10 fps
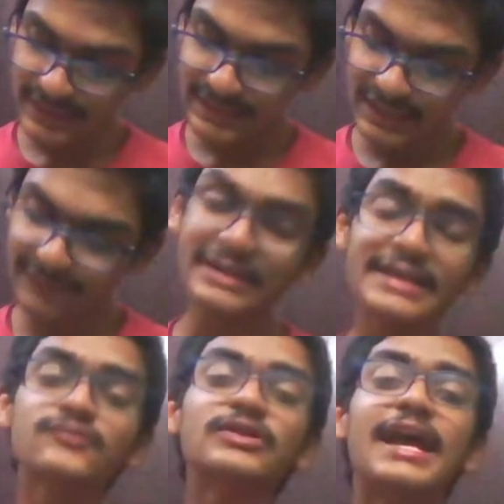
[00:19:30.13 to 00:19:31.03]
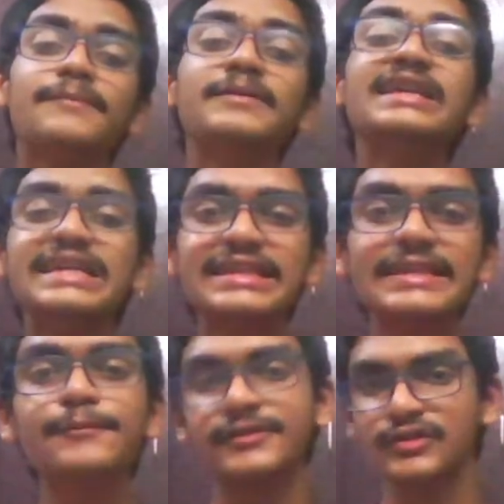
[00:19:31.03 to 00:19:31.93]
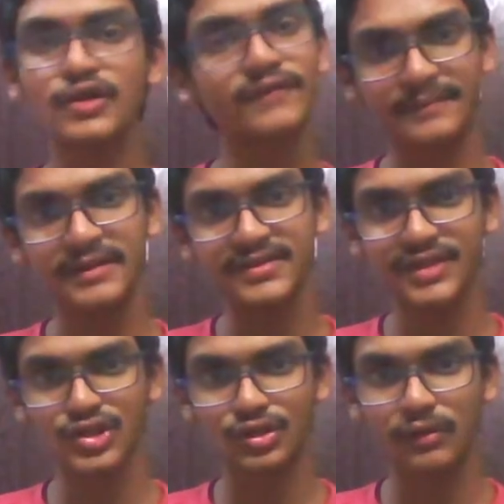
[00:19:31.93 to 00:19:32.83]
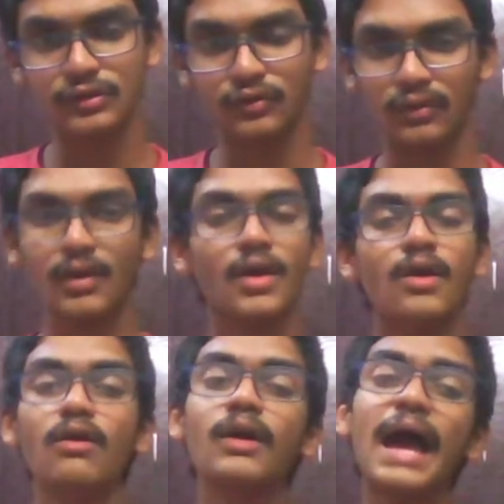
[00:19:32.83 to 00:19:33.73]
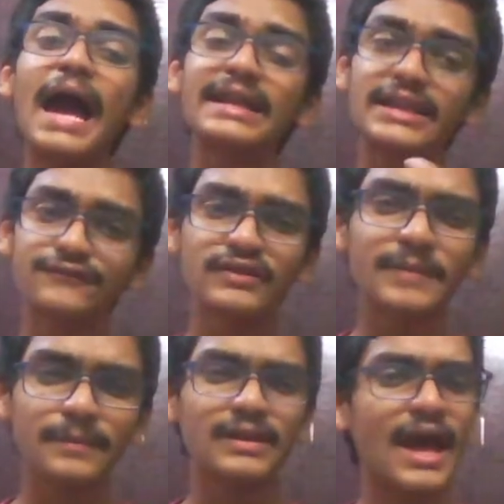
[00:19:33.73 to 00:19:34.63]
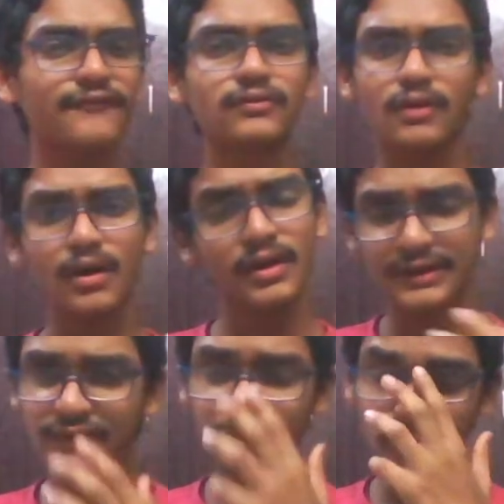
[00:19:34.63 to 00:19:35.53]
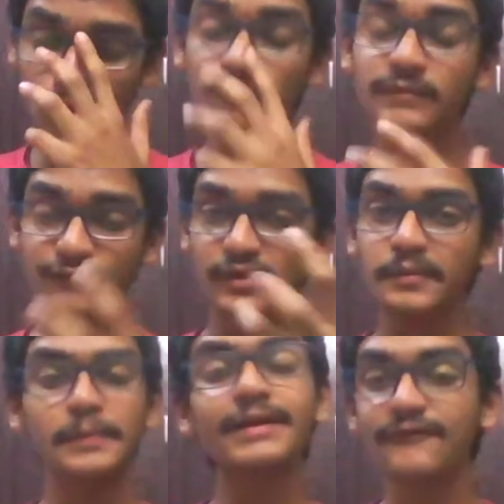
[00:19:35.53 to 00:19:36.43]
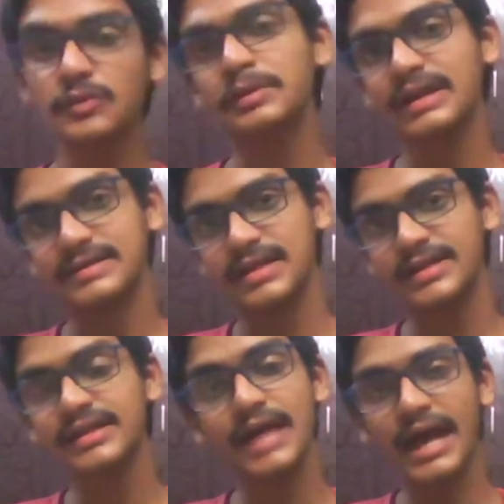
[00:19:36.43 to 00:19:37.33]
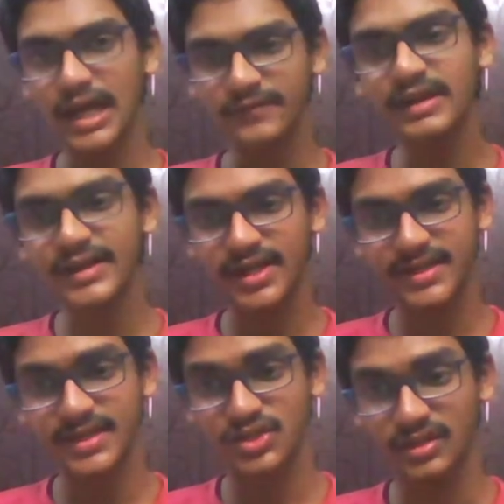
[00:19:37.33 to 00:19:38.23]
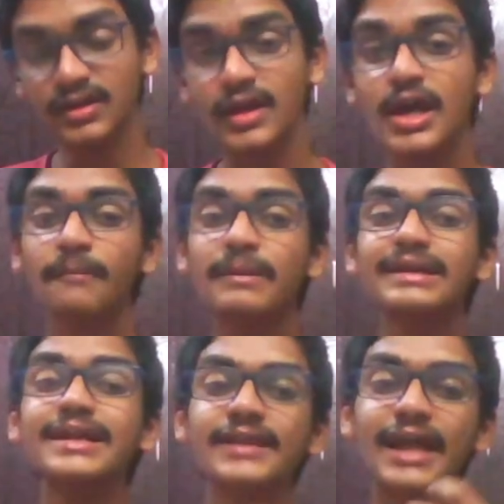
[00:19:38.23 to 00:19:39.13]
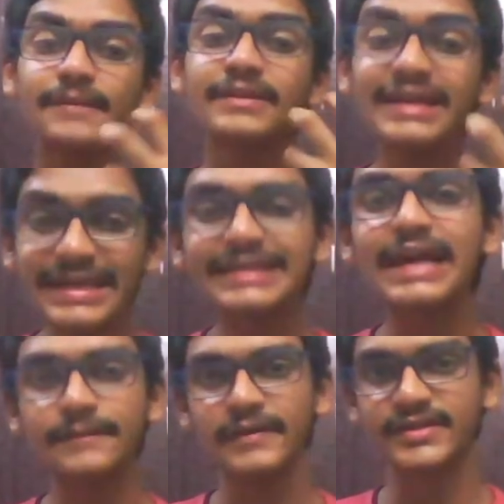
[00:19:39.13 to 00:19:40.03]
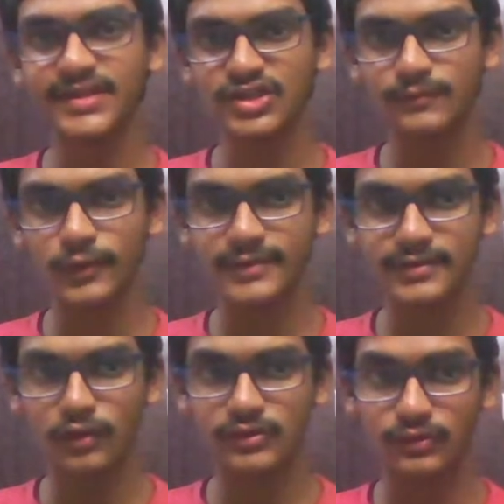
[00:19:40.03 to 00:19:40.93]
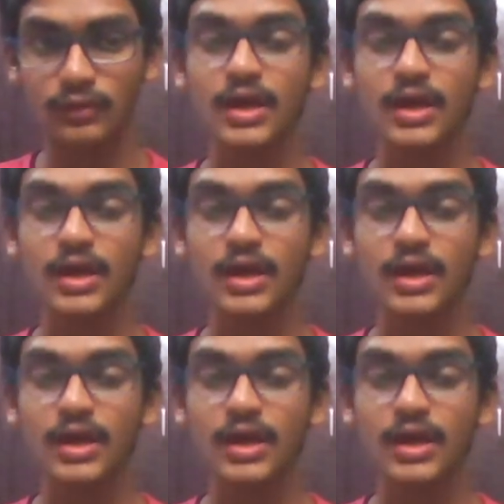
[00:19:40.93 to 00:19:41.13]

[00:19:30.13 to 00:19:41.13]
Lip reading: is nothing but it will help in the easy process of administration also. And different people have different people have to be consulted in arriving at a decision. but it will help in the easy administration process also.